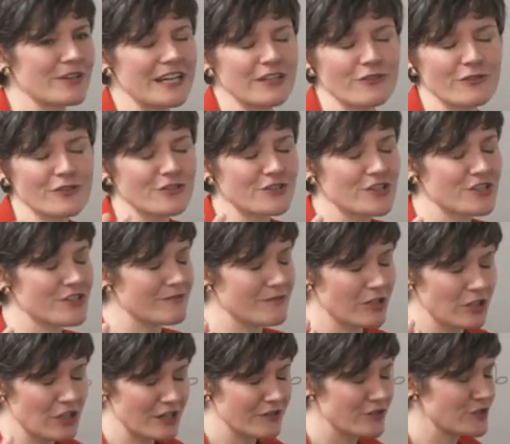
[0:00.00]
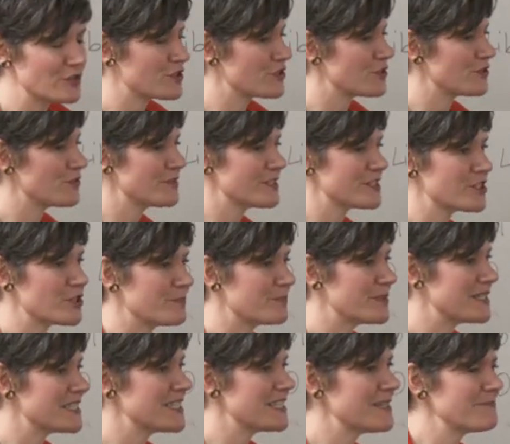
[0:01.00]
I know you're, a lot of you students, you're
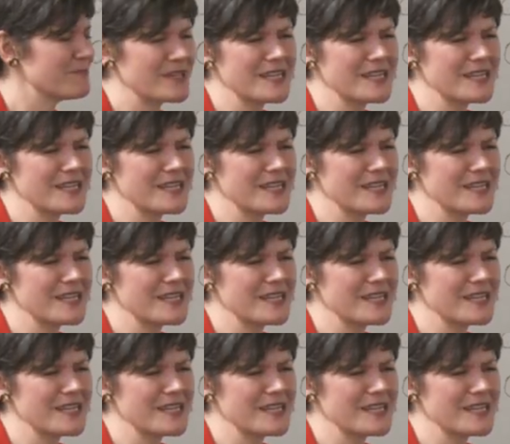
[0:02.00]
busy.